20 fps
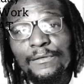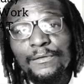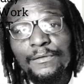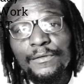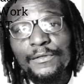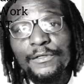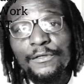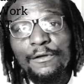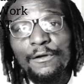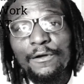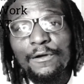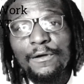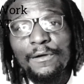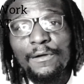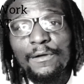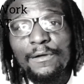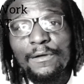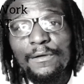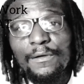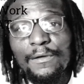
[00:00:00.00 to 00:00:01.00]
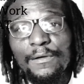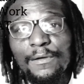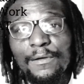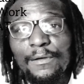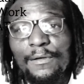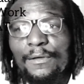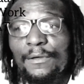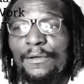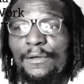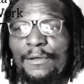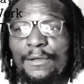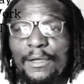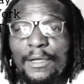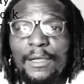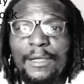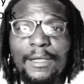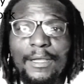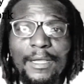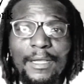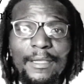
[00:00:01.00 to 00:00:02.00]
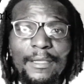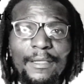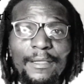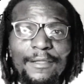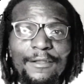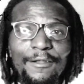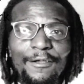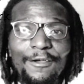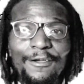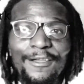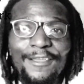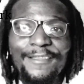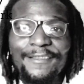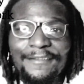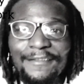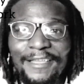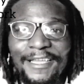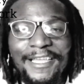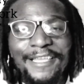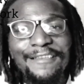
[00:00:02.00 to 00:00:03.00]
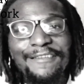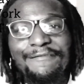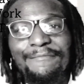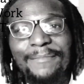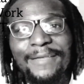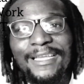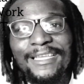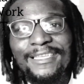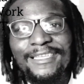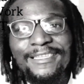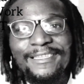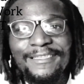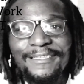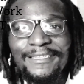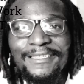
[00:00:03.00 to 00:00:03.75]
So, you know, I have my